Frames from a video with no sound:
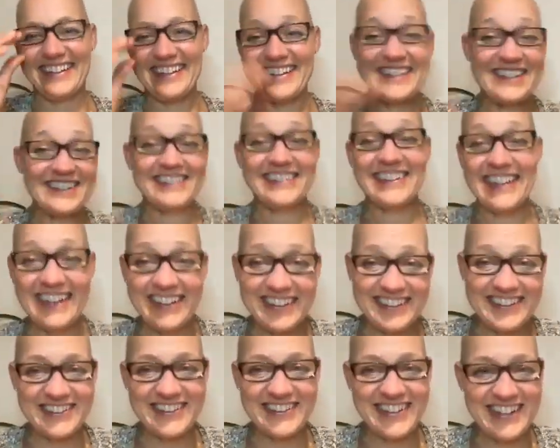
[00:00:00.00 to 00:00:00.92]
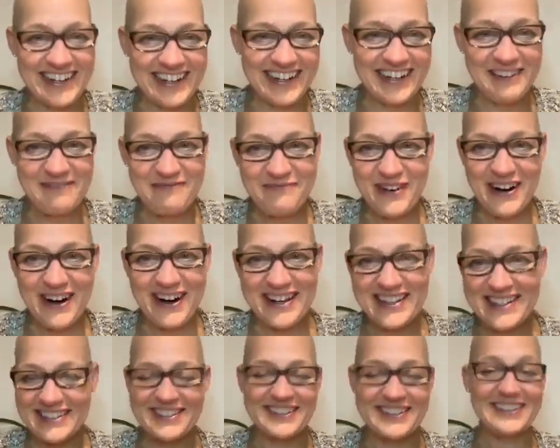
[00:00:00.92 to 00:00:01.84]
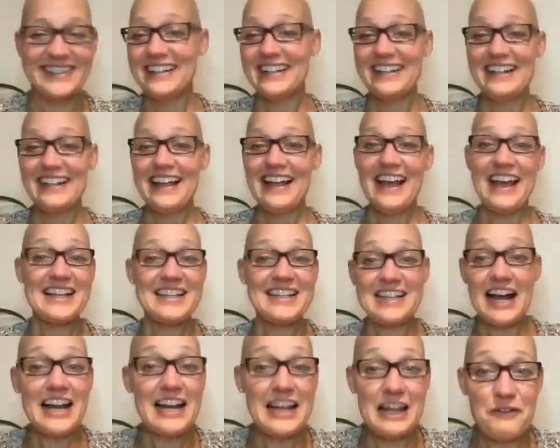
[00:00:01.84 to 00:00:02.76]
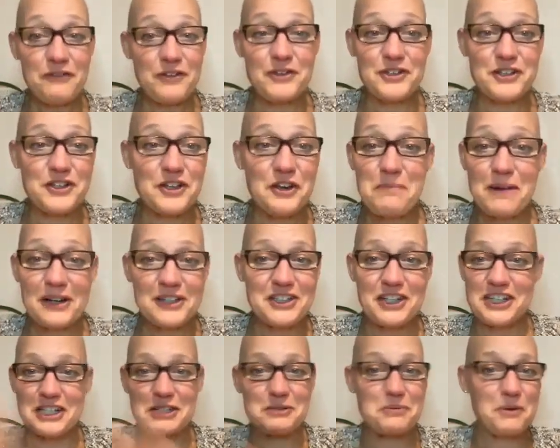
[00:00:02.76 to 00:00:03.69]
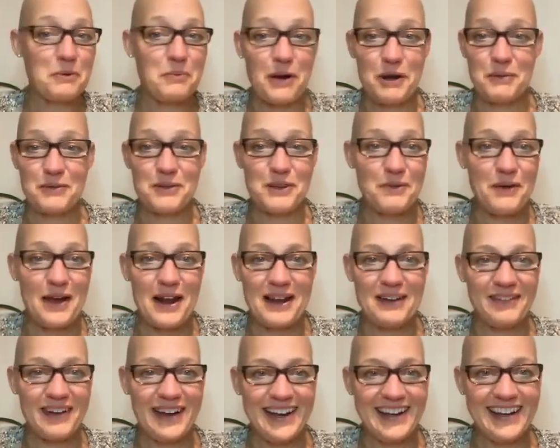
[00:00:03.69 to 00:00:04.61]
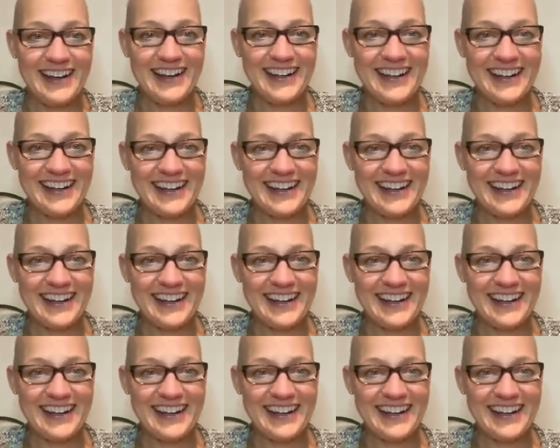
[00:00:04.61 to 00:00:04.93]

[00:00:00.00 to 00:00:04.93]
it's okay, I'll do it at half price. Or it's, I love you so much, I just want to work with you anyway.